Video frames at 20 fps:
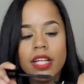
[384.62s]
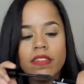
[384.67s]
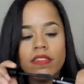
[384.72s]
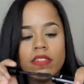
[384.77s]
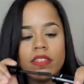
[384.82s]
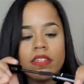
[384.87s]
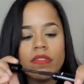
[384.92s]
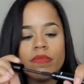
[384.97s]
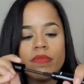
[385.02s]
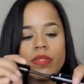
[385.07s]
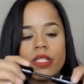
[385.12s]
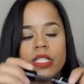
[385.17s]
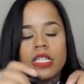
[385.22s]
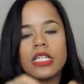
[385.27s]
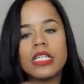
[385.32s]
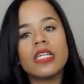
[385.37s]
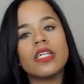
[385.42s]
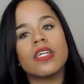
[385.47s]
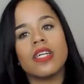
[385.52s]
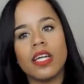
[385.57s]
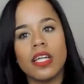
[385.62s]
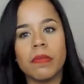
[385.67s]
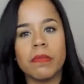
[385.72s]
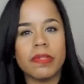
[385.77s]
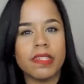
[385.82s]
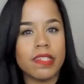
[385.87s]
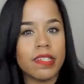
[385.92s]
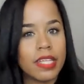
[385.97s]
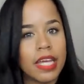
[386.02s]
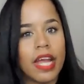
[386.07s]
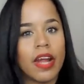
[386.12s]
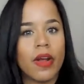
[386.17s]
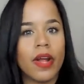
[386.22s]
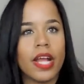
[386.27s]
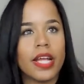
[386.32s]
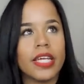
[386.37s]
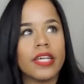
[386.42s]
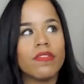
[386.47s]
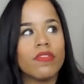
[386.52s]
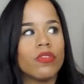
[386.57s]
It's just a really good mascara.
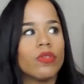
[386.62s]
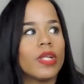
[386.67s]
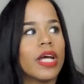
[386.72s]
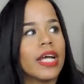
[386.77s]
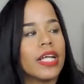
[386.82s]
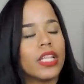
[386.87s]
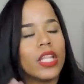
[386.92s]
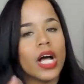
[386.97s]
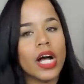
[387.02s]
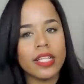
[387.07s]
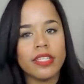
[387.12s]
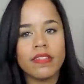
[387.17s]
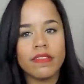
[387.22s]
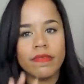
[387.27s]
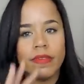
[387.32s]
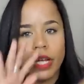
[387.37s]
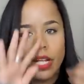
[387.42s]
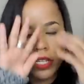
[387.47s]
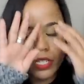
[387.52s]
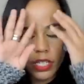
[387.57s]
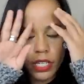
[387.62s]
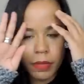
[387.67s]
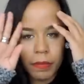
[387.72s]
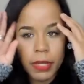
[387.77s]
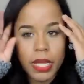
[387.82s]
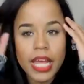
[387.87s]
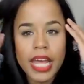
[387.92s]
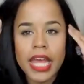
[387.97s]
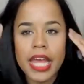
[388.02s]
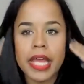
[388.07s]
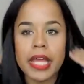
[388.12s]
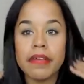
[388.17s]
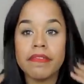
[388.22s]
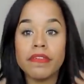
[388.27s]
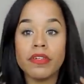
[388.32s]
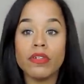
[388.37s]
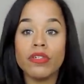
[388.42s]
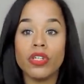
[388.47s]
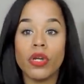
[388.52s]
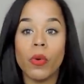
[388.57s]
It gives you like lots of volume.
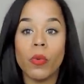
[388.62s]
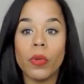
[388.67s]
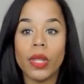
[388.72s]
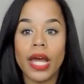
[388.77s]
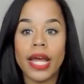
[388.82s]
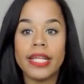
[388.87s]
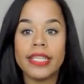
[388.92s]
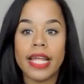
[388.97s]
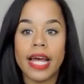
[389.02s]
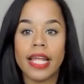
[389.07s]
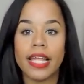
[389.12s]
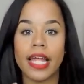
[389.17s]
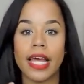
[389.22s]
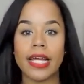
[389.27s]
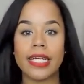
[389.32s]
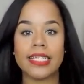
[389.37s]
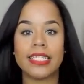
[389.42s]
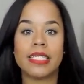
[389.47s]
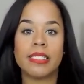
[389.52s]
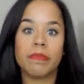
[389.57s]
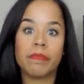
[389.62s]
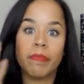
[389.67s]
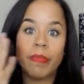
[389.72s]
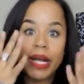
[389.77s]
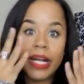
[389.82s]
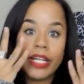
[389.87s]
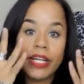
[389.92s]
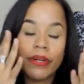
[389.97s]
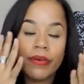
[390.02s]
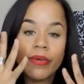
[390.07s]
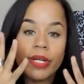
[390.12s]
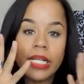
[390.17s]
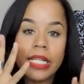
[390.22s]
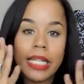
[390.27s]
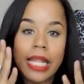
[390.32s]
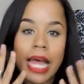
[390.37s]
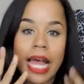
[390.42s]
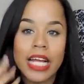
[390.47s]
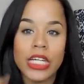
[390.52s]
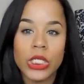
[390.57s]
If you don't like that like spidery
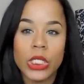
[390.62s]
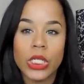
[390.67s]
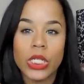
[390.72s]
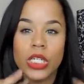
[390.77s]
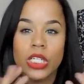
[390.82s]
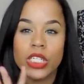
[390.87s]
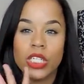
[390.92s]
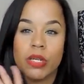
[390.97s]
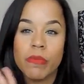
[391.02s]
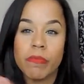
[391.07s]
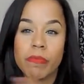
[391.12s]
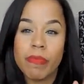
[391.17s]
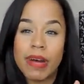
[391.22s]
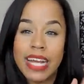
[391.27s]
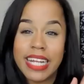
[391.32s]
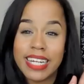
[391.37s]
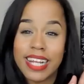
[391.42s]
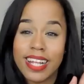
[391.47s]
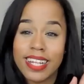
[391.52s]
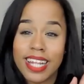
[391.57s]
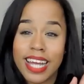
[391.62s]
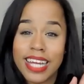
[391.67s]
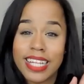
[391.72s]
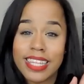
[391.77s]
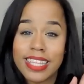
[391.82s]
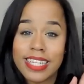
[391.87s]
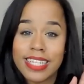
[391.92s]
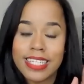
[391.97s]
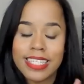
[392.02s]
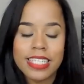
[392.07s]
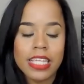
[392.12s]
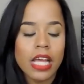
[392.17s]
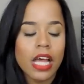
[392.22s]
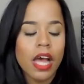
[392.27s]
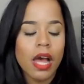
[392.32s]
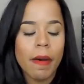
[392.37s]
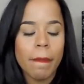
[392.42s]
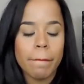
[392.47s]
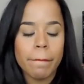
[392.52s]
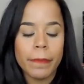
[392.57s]
lash look, you might not like this,
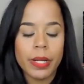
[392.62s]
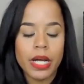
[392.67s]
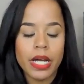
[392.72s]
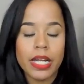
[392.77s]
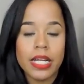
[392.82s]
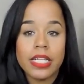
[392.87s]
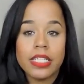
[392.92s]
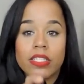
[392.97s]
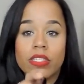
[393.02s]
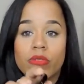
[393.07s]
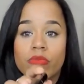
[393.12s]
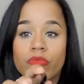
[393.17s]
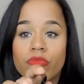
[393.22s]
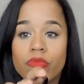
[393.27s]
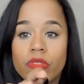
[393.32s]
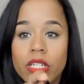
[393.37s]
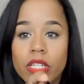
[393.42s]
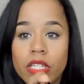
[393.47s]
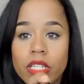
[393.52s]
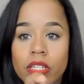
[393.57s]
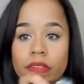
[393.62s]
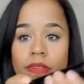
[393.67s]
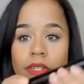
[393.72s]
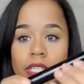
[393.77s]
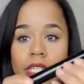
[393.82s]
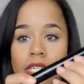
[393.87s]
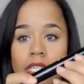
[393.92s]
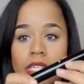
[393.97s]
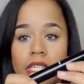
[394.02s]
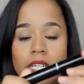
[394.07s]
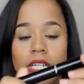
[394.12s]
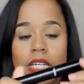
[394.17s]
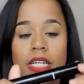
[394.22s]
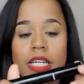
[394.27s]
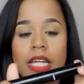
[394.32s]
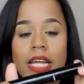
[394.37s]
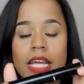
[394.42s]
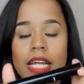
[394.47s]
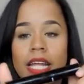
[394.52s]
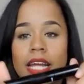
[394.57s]
but it's really, really
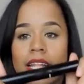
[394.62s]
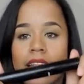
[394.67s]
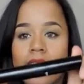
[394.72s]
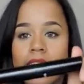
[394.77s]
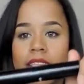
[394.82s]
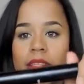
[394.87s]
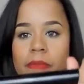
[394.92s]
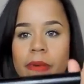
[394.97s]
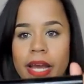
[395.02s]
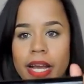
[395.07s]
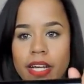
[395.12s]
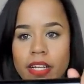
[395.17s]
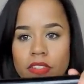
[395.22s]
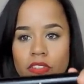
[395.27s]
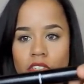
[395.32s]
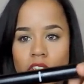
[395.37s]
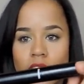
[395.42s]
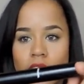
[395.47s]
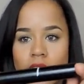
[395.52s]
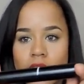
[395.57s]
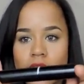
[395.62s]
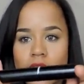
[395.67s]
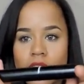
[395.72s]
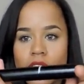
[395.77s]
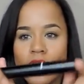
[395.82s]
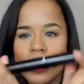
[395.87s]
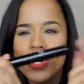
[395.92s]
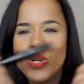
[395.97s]
good and I like the packaging